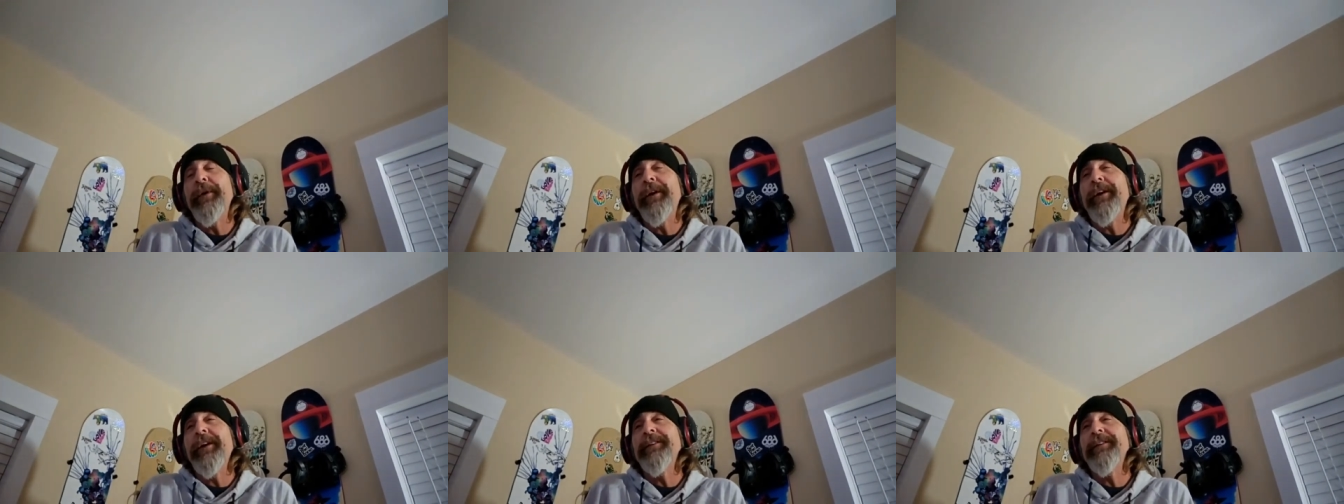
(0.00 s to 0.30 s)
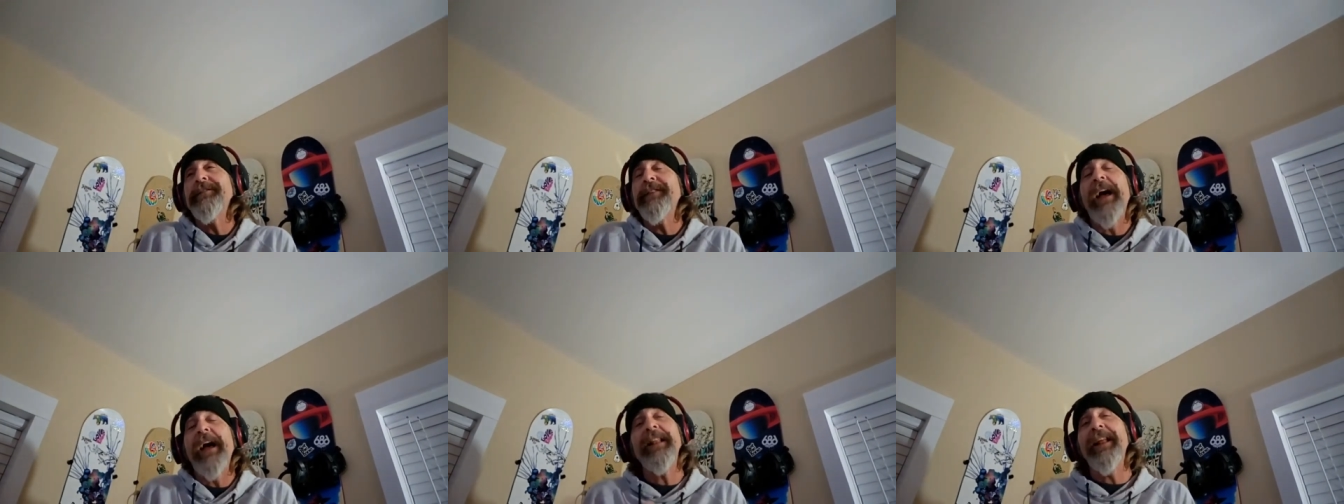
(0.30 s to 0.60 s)

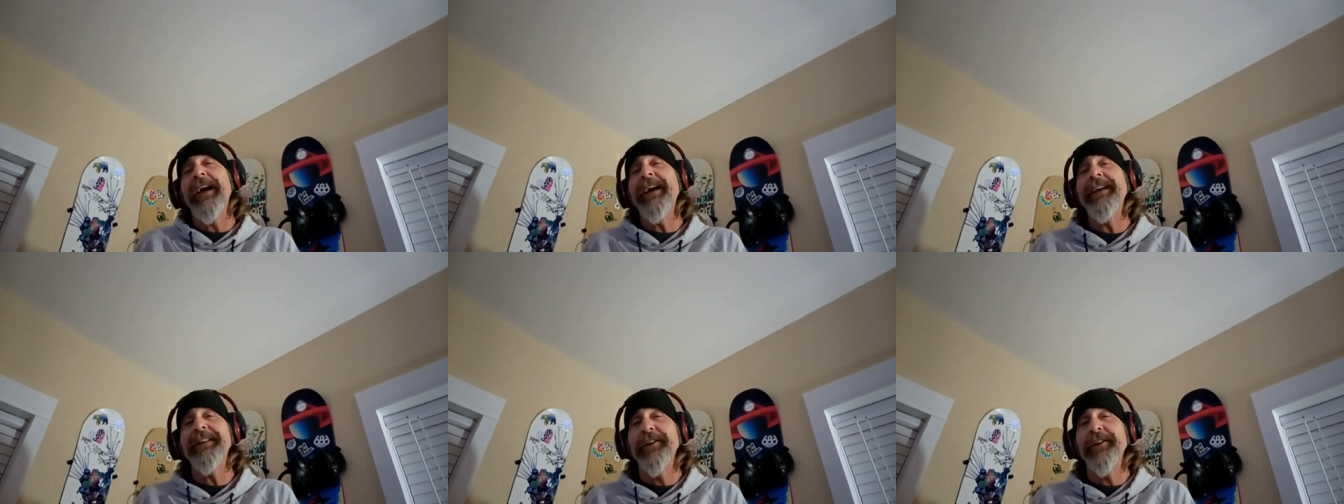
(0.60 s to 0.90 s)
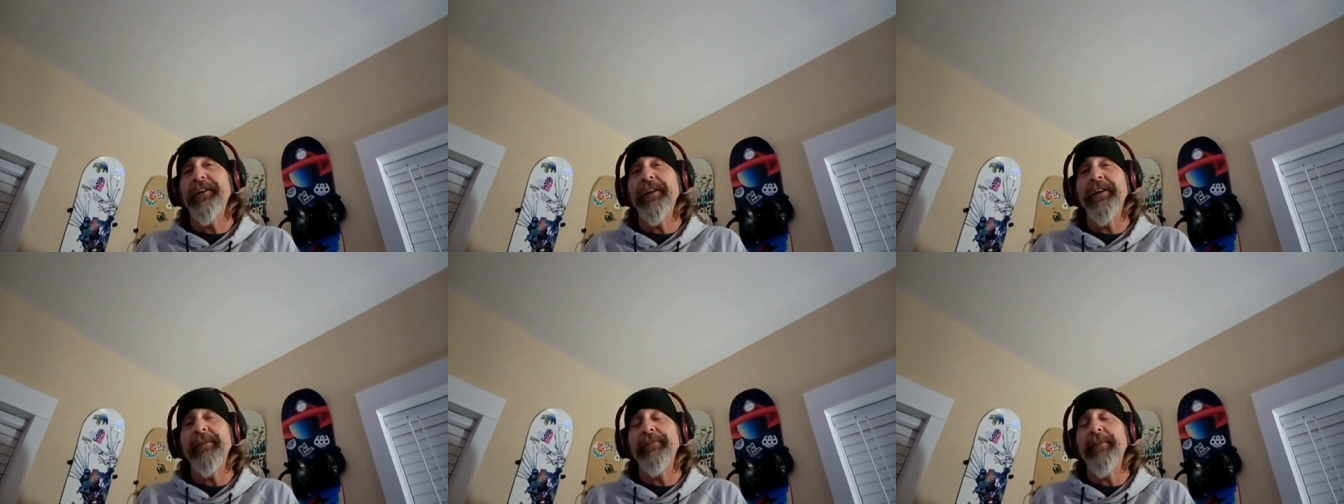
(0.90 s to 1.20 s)
because I like
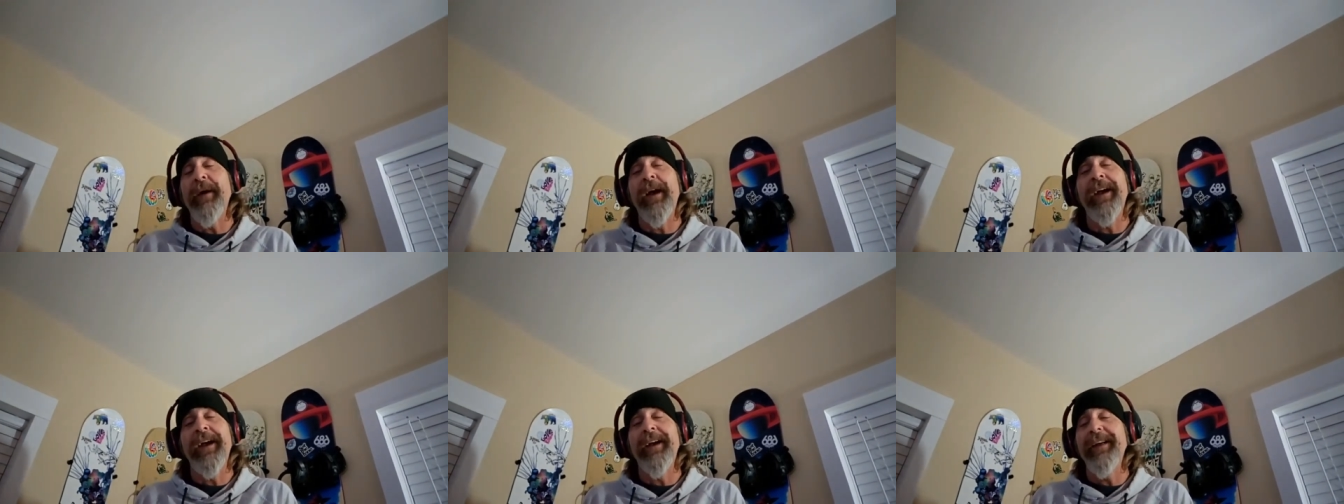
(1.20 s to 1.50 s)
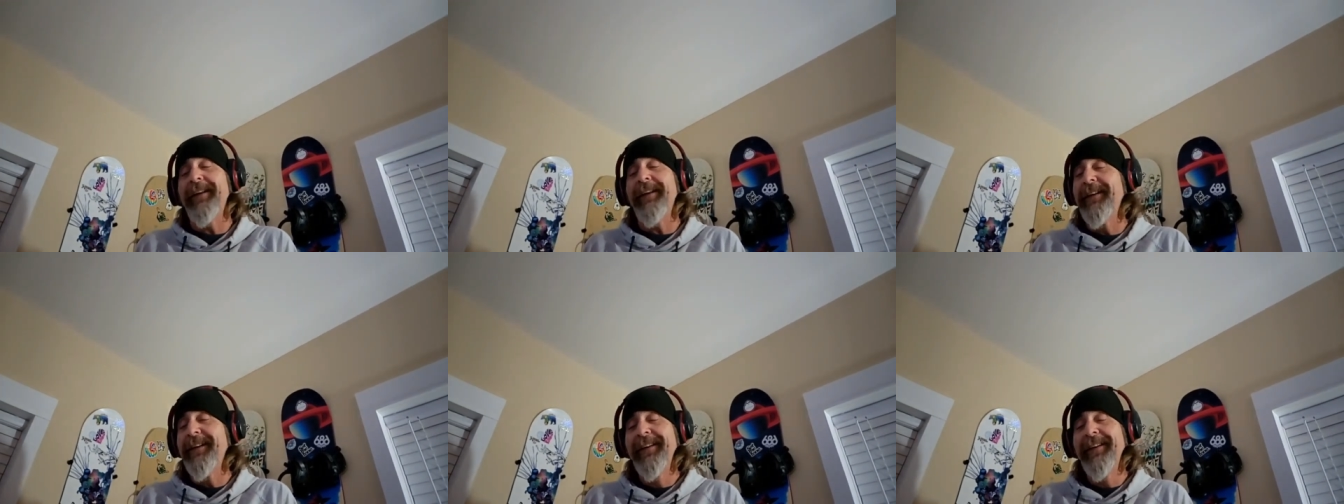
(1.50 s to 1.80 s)
looking,
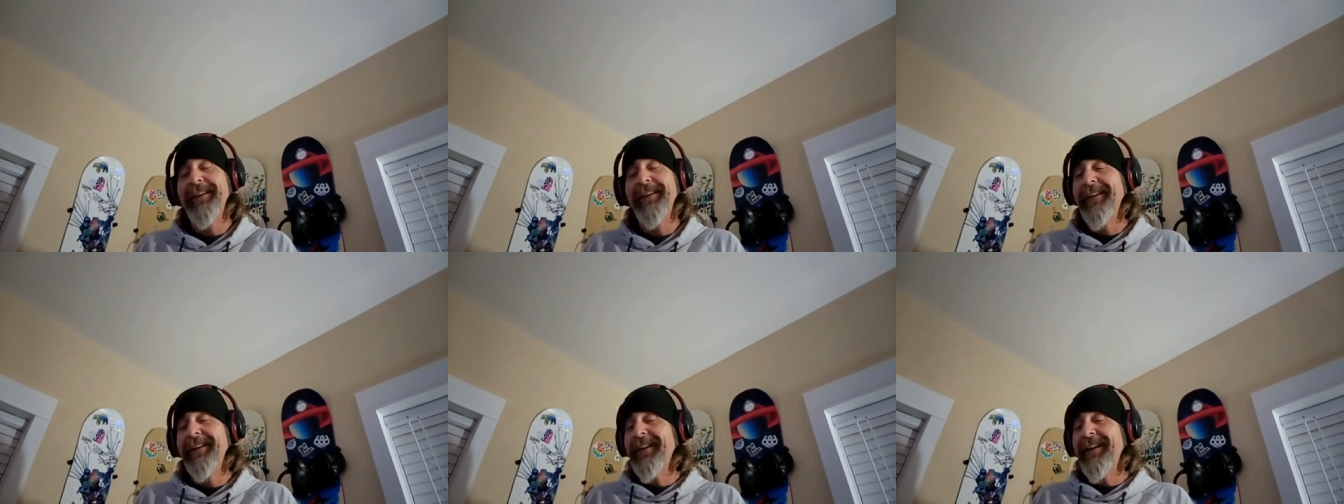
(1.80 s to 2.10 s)
man.